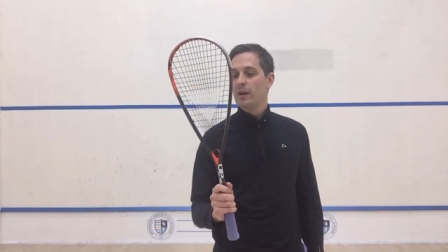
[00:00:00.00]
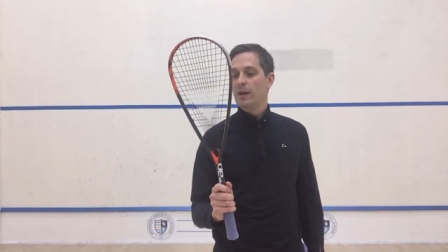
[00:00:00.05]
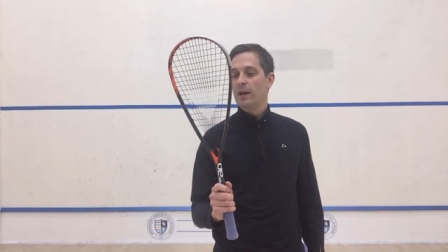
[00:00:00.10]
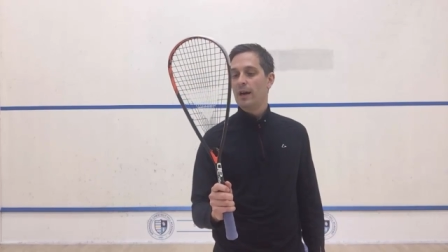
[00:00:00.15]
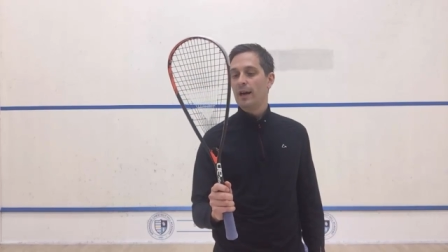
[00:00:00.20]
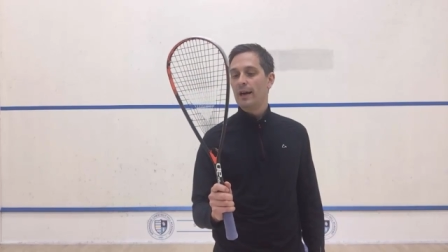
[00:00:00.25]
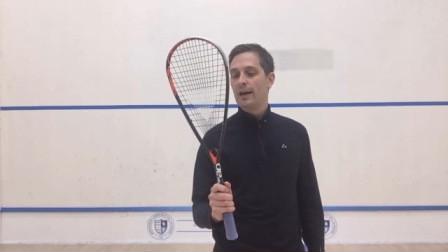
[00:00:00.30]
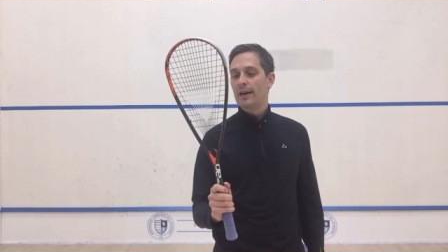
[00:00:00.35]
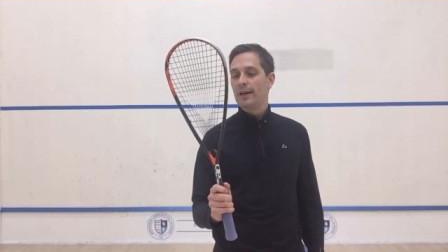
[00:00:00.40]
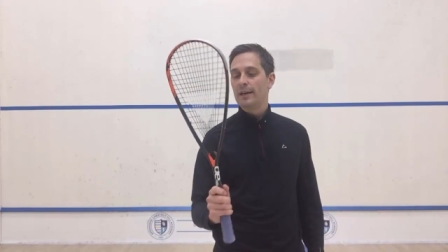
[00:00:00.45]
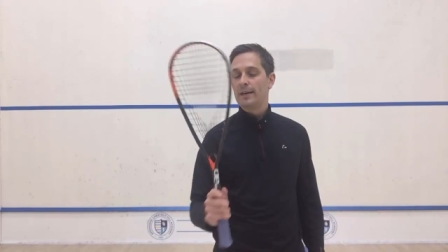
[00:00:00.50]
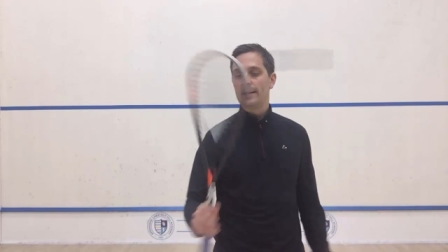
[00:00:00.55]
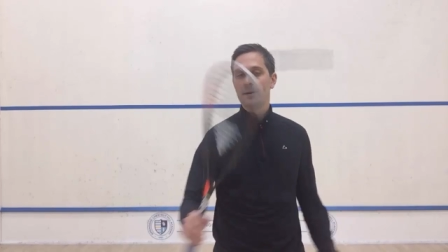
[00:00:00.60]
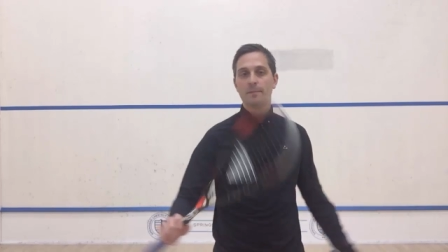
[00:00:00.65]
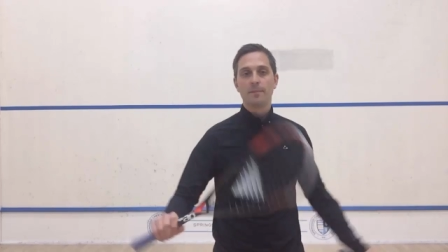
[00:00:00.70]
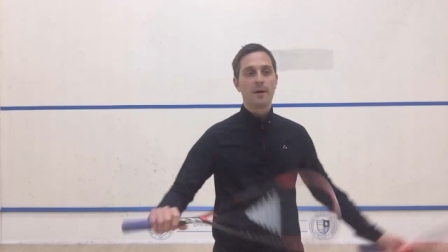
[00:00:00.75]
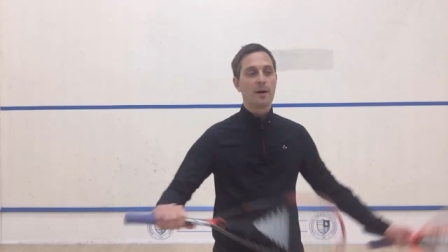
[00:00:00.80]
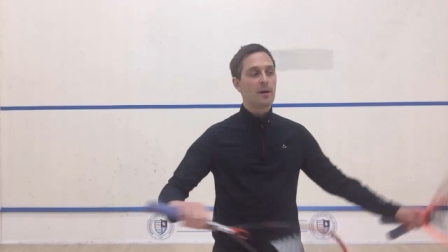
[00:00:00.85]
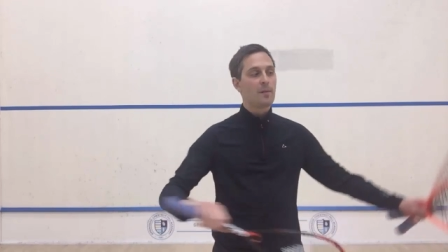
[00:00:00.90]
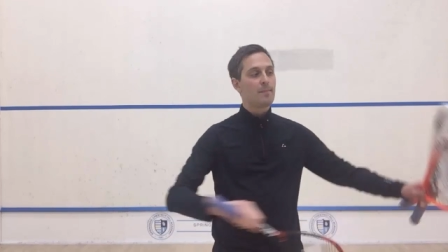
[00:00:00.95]

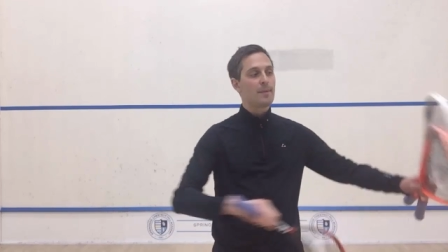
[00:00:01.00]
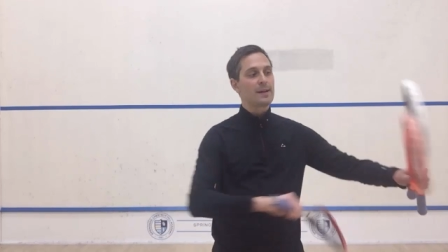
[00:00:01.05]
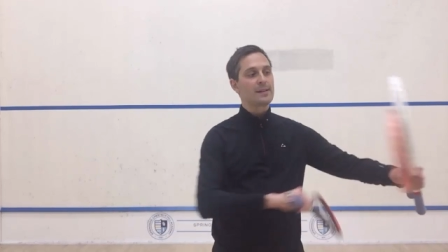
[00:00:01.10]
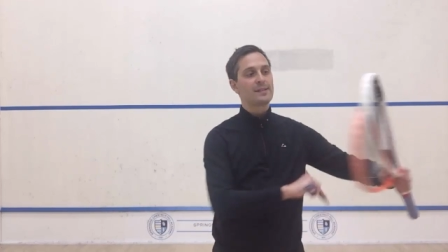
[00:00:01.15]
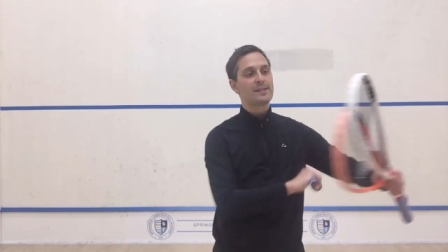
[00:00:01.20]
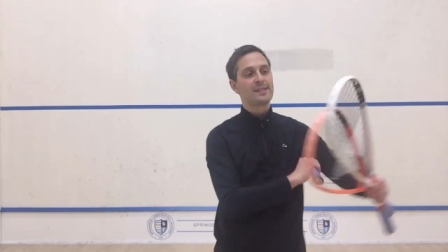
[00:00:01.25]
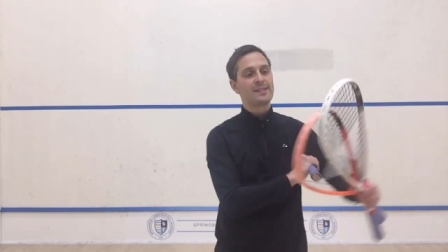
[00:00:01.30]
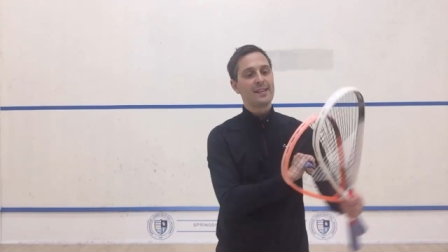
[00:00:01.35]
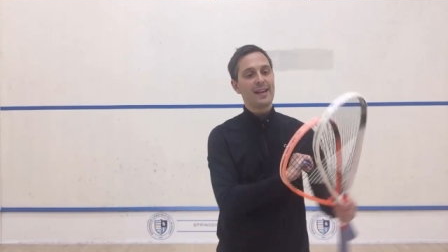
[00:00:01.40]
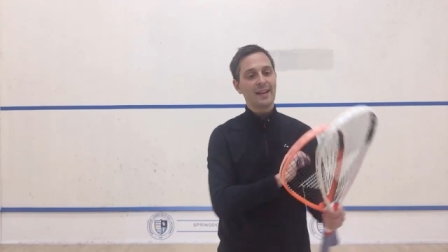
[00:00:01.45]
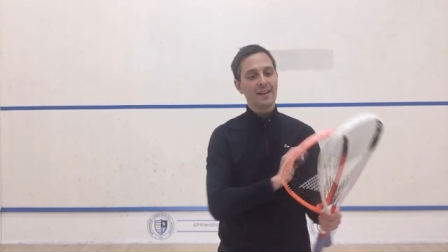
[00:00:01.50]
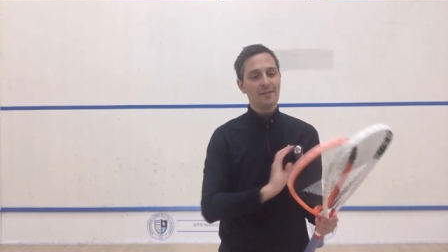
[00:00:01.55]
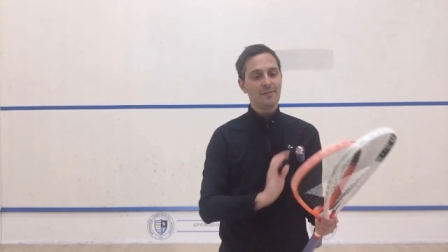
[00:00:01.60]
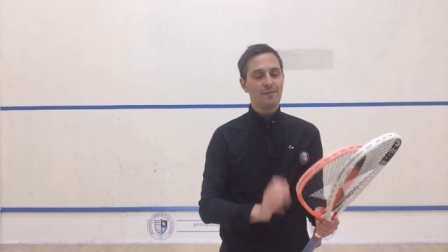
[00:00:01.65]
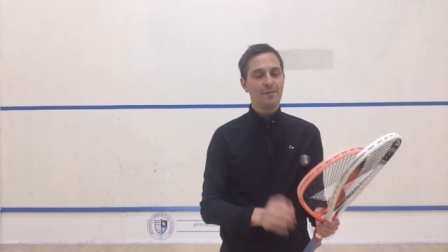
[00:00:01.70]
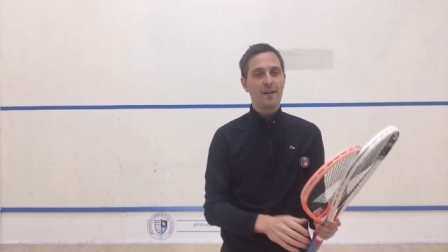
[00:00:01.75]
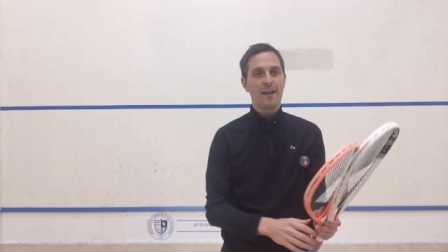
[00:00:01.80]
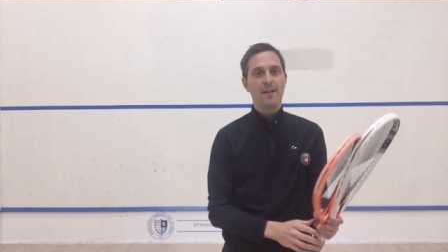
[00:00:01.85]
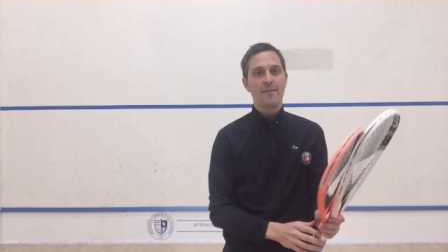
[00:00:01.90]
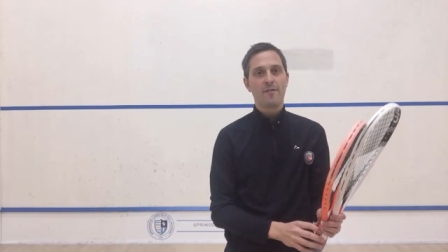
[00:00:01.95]
My second
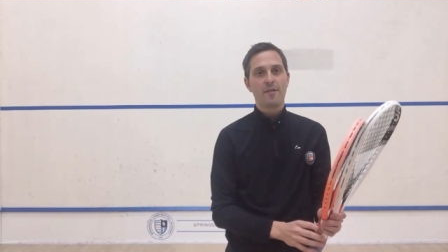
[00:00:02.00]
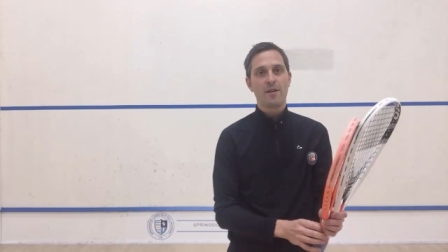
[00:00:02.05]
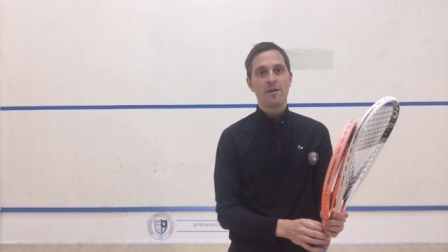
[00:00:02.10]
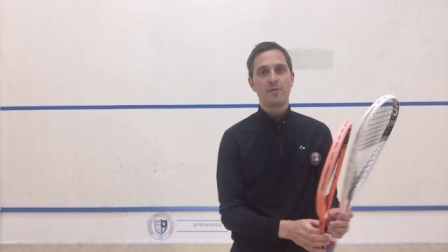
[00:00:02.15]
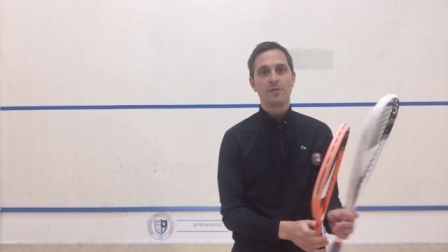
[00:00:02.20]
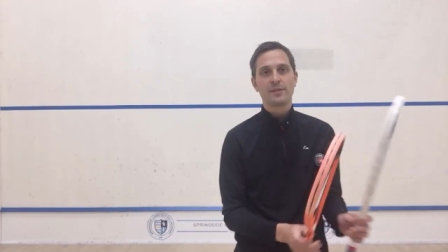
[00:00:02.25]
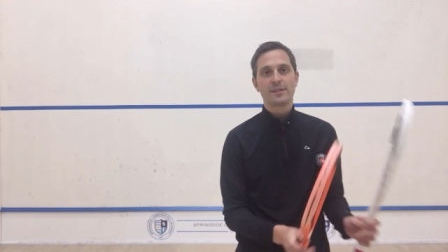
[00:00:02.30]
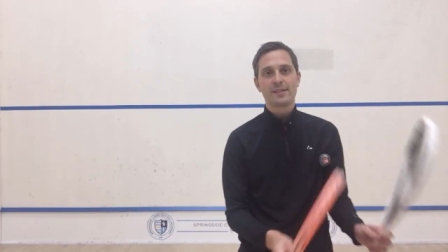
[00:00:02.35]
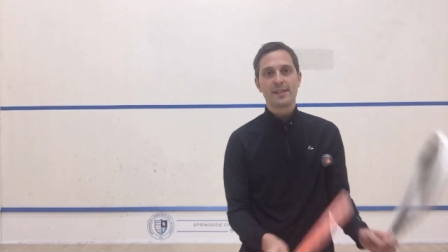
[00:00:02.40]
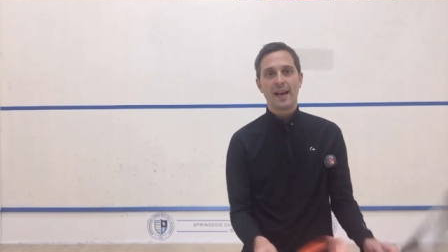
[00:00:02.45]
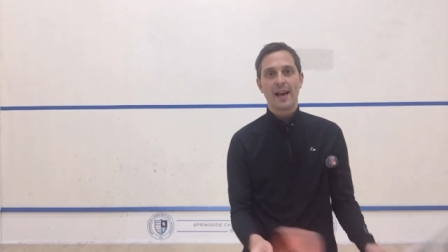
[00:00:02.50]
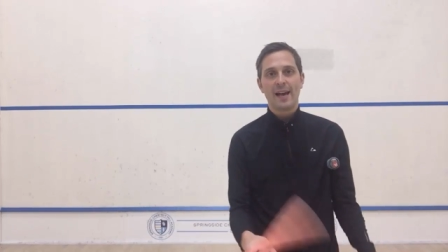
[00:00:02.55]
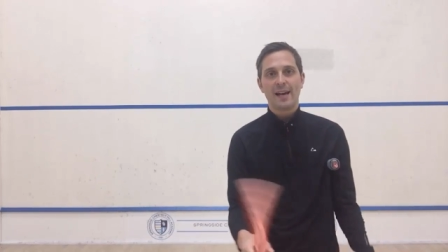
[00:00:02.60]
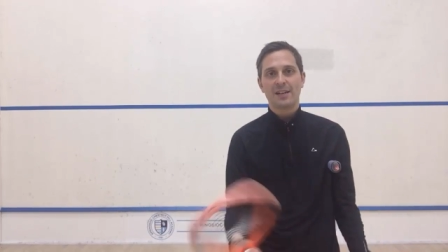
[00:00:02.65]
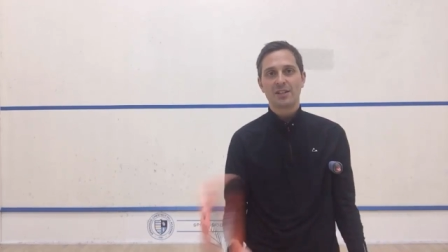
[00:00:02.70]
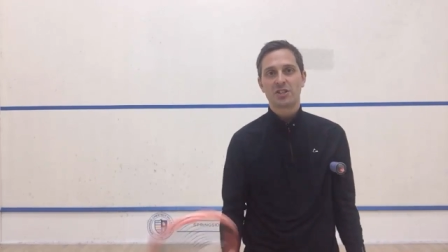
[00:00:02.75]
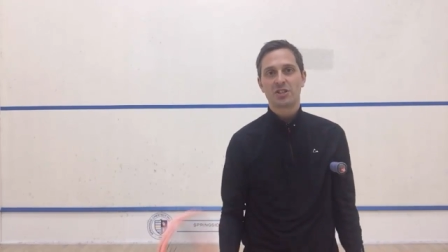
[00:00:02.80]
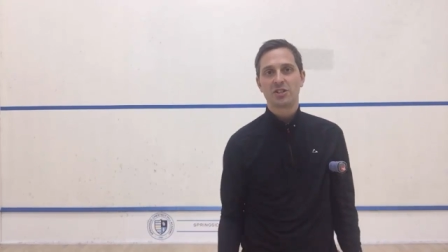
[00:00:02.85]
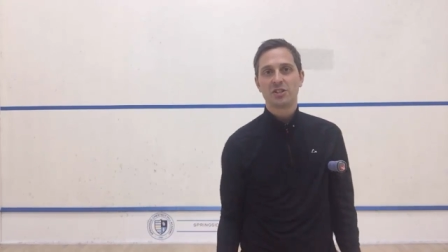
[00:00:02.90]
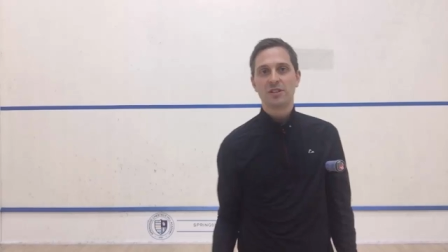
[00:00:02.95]
favorite was
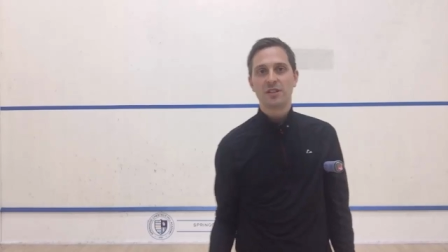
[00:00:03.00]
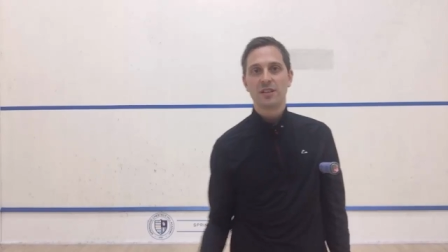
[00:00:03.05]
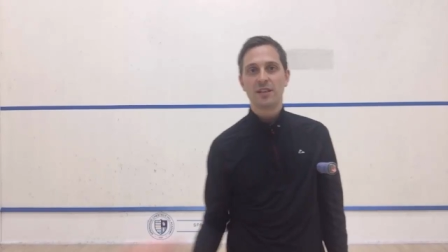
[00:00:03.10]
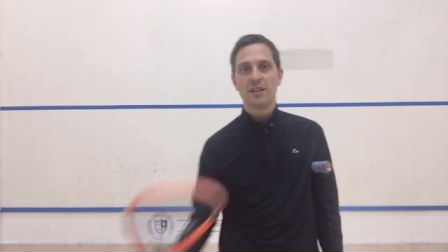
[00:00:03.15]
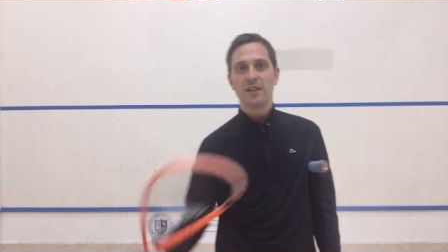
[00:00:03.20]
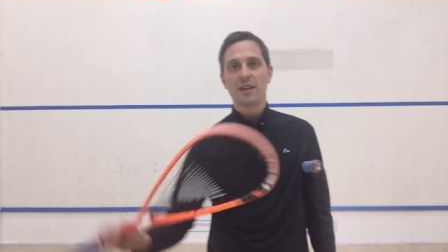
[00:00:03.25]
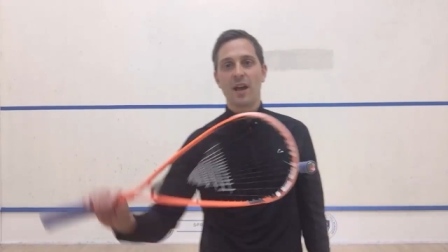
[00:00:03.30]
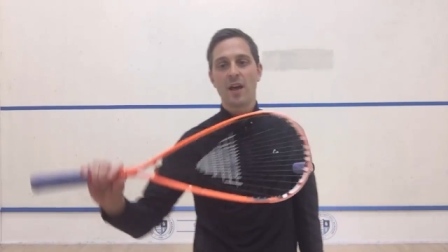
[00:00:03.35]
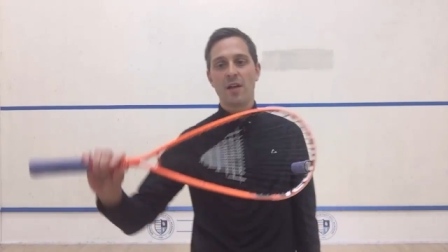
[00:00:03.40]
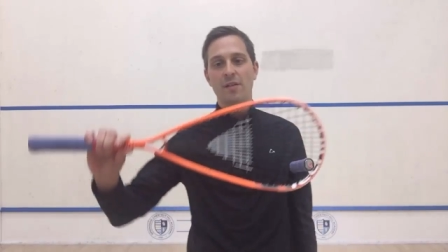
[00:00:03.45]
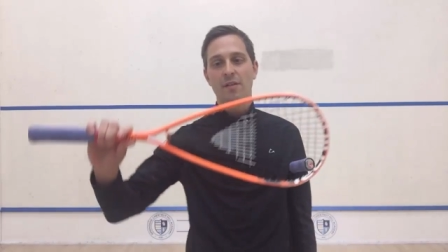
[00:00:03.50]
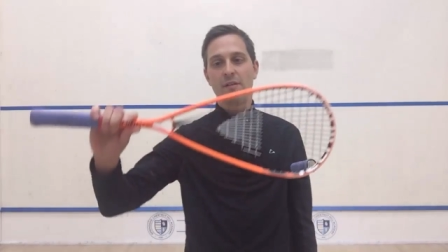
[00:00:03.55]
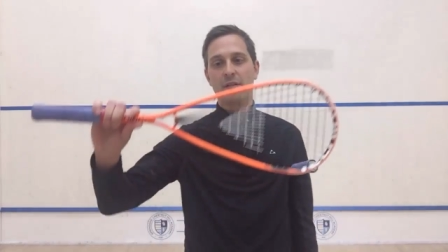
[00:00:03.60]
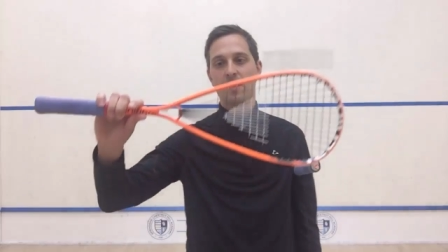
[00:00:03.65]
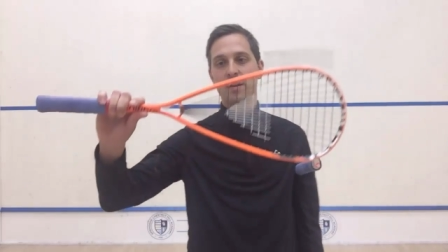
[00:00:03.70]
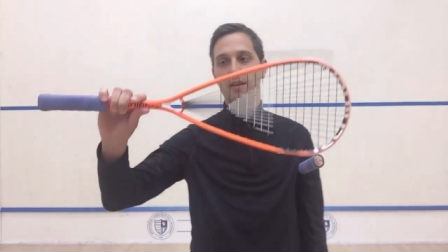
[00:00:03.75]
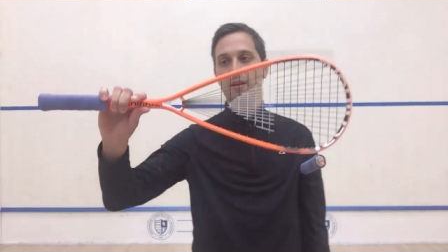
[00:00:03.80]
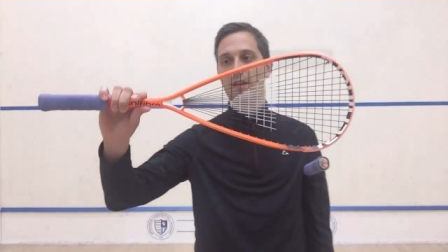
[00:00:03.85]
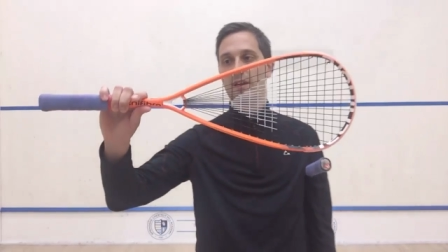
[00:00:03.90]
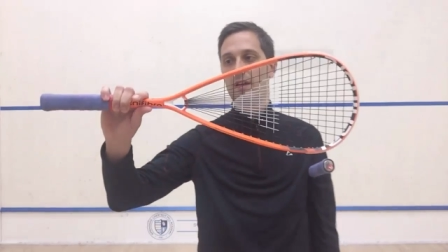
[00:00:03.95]
actually
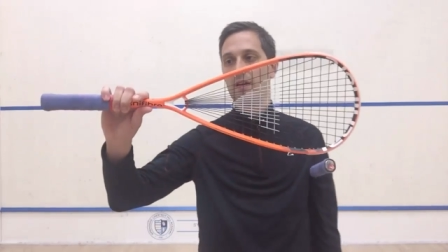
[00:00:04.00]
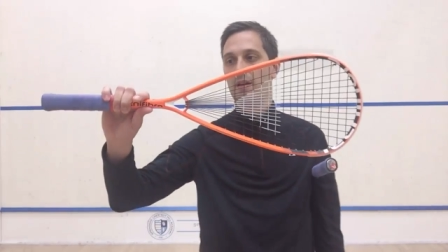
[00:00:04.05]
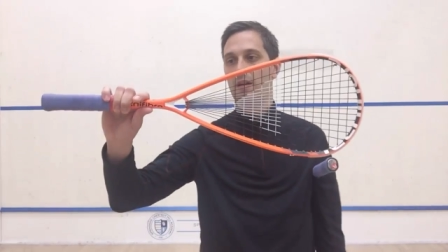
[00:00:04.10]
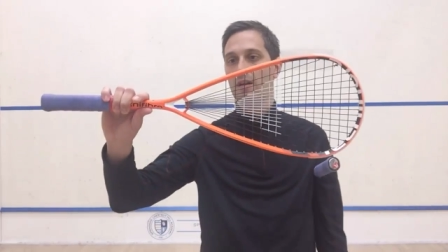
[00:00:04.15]
the